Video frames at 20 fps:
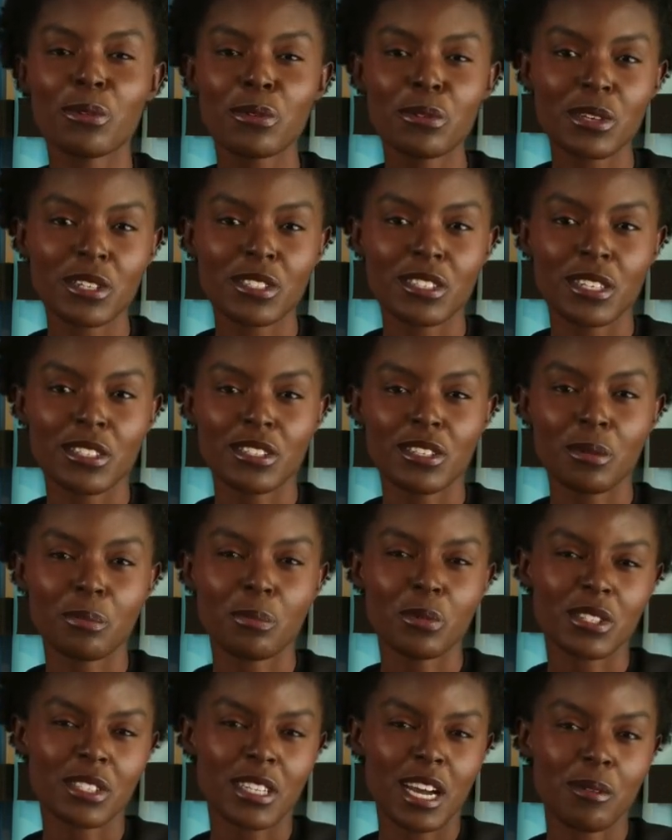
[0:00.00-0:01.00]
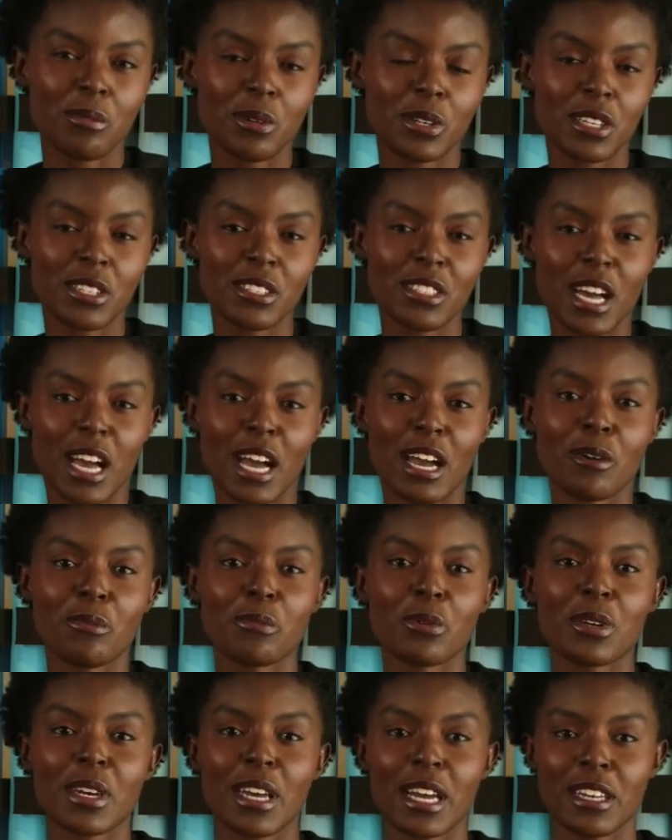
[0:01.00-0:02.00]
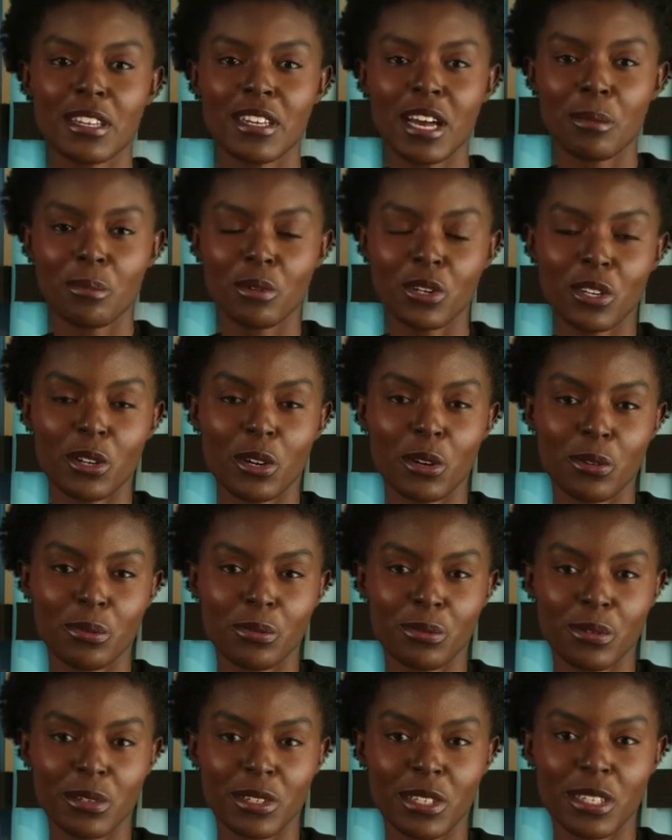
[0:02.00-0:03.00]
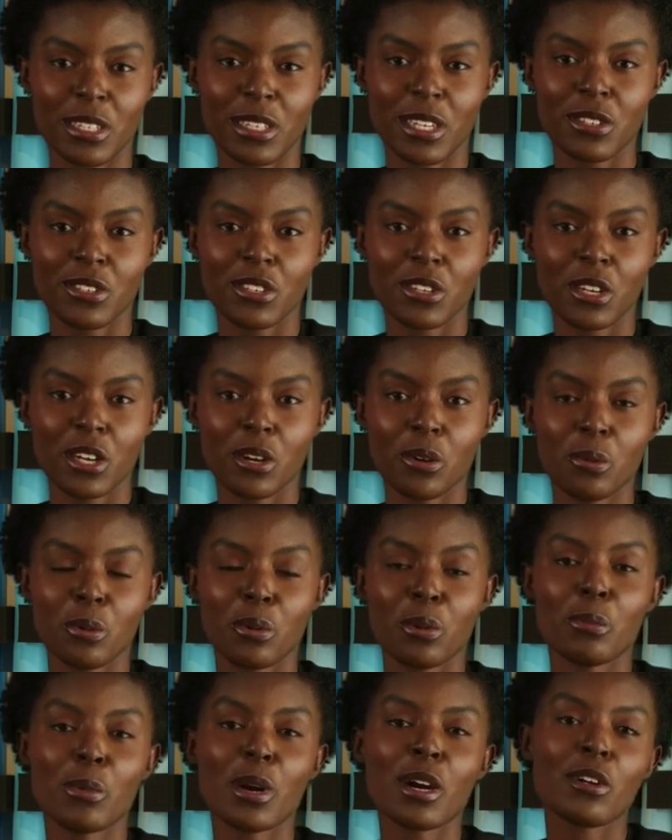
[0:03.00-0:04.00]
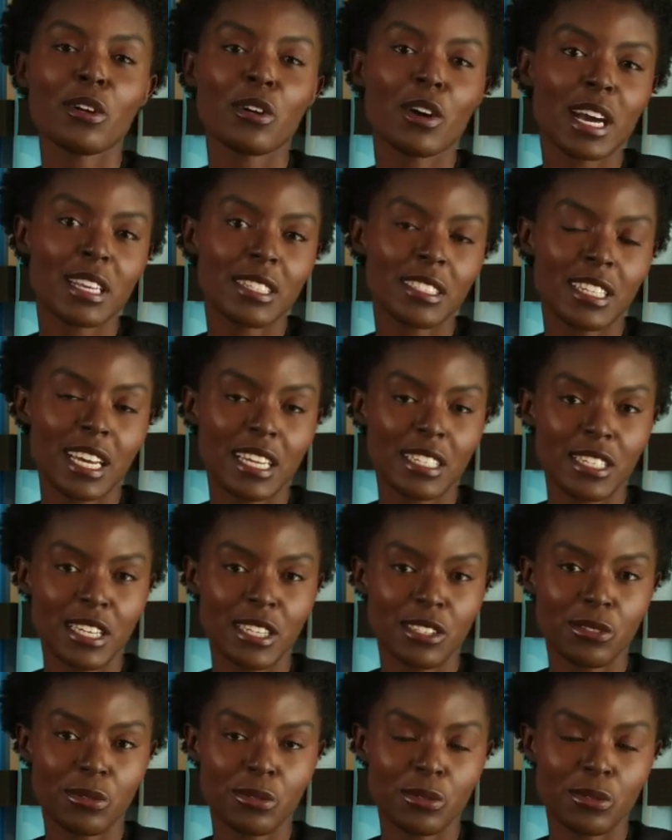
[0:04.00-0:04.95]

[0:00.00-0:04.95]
The system was never designed for the exceptional. It's you who must transcend it.